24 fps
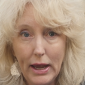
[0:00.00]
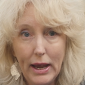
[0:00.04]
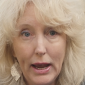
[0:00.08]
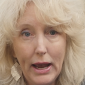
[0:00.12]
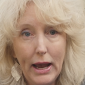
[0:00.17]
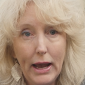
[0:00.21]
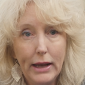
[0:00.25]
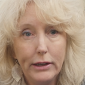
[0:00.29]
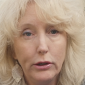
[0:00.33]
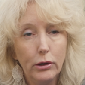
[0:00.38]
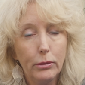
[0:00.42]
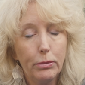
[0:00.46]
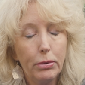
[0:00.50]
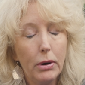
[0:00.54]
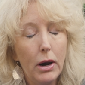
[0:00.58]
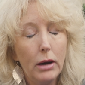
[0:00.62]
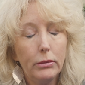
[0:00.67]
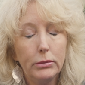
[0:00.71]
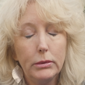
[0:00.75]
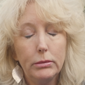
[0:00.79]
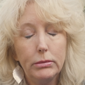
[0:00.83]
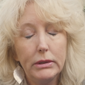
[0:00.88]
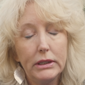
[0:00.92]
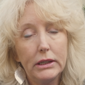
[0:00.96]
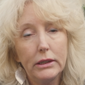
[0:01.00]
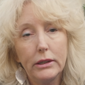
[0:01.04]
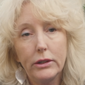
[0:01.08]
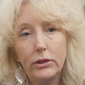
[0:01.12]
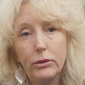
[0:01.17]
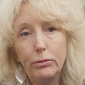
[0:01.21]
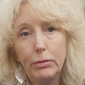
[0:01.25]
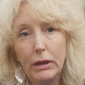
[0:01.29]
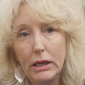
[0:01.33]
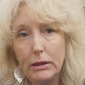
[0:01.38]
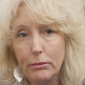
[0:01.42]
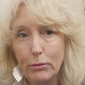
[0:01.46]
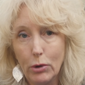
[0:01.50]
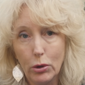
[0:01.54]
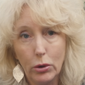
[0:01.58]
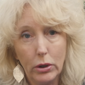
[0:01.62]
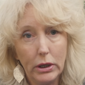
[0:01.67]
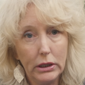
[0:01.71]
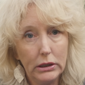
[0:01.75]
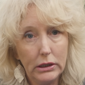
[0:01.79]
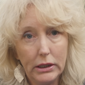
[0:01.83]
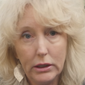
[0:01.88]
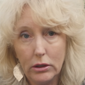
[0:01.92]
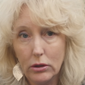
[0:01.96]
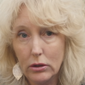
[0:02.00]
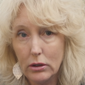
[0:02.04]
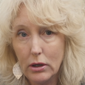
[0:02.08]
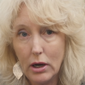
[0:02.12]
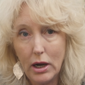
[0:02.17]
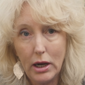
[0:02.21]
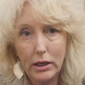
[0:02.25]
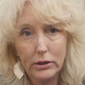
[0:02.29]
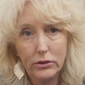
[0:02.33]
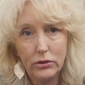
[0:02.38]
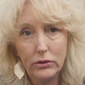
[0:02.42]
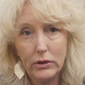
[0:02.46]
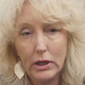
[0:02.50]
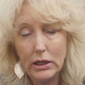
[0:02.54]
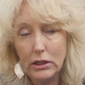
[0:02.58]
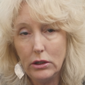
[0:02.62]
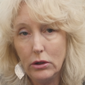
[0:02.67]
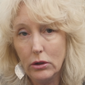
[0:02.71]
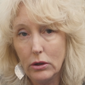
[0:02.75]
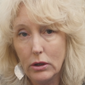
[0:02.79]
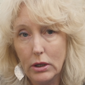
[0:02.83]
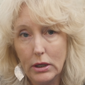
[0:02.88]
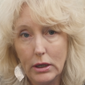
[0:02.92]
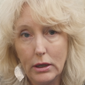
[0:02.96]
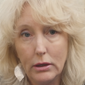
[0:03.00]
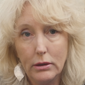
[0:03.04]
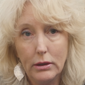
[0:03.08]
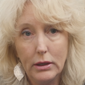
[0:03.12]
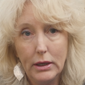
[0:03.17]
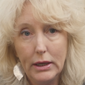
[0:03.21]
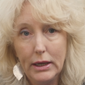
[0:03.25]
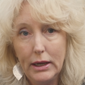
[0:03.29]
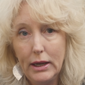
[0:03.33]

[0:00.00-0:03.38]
And you're probably going to spend more in legal costs than you're going to